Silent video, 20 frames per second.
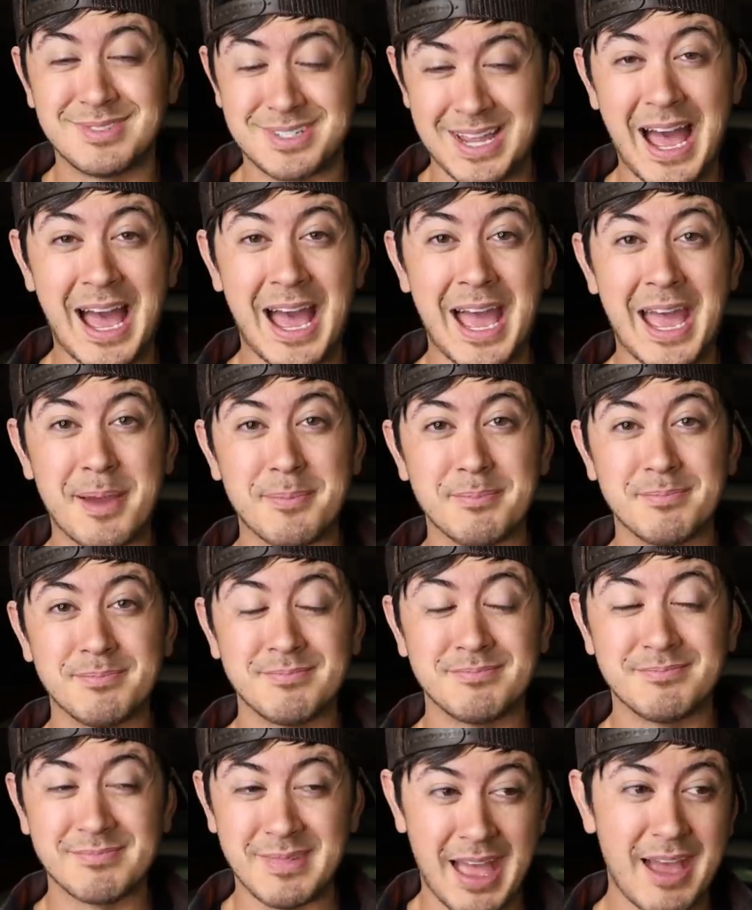
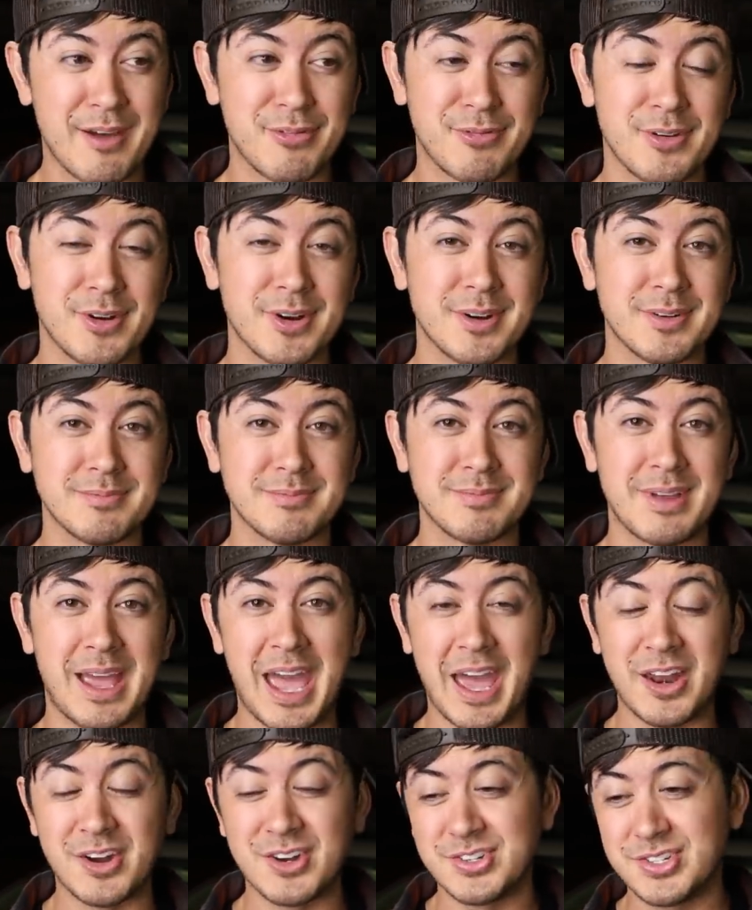time, effort,
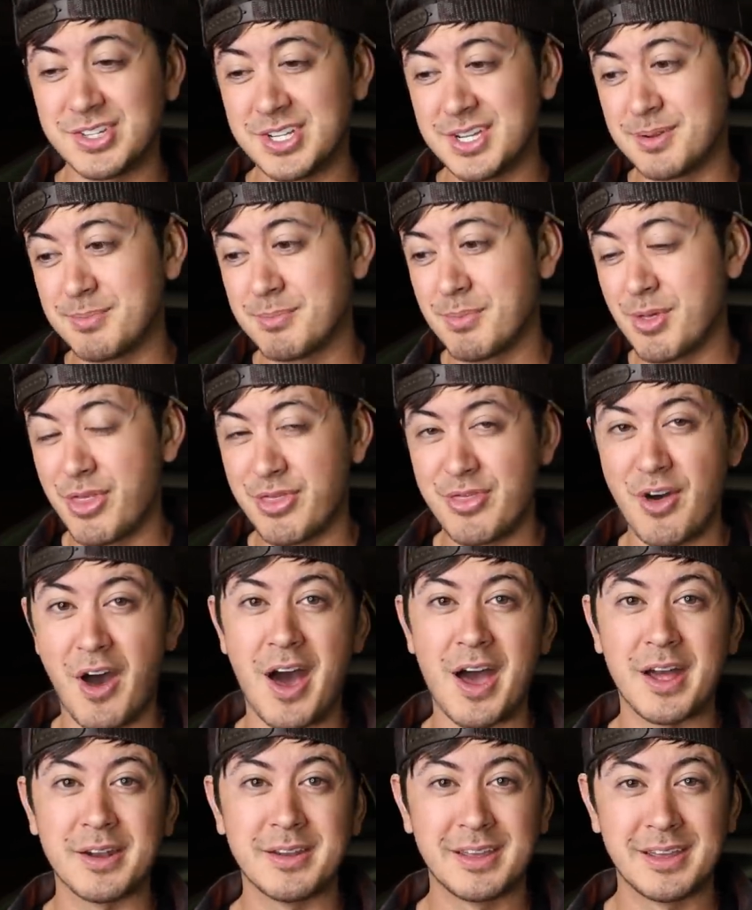energy,
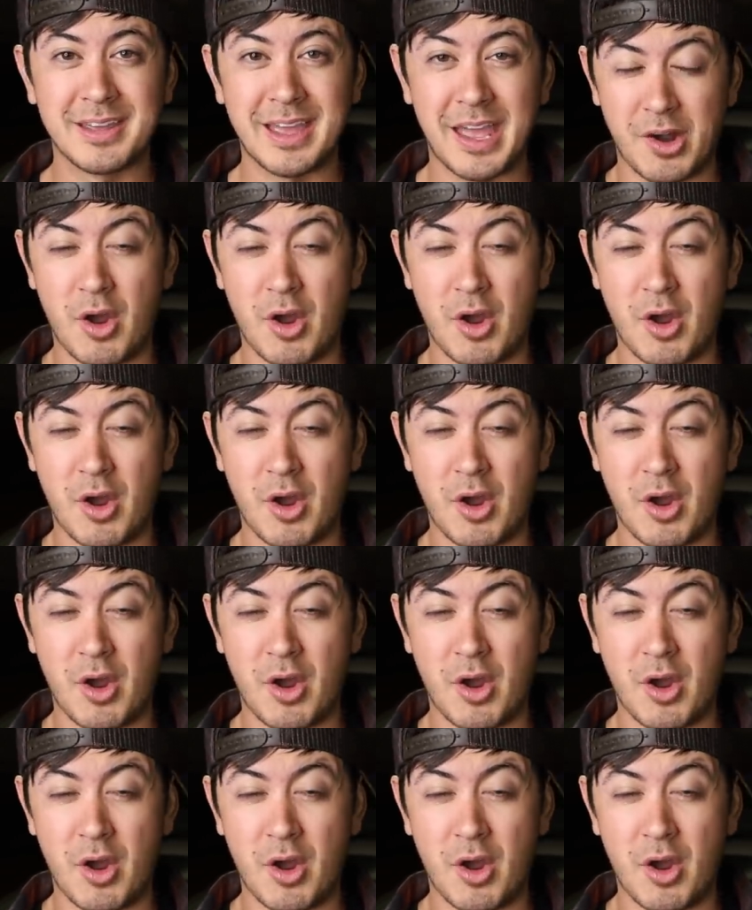thought,